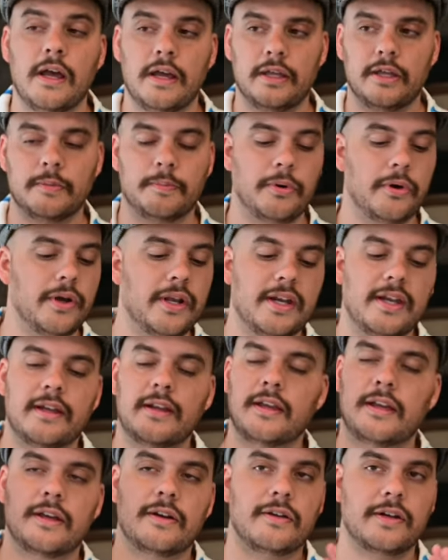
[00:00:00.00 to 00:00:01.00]
You point
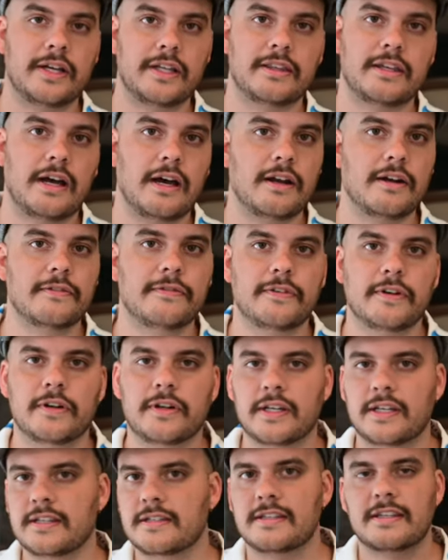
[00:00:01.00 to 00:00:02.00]
it, it'll hit the
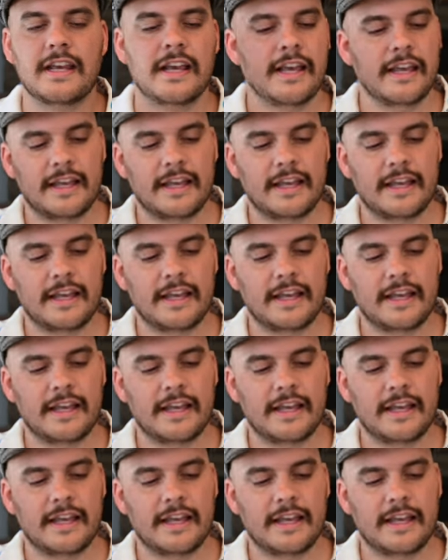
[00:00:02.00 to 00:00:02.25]
autofocus,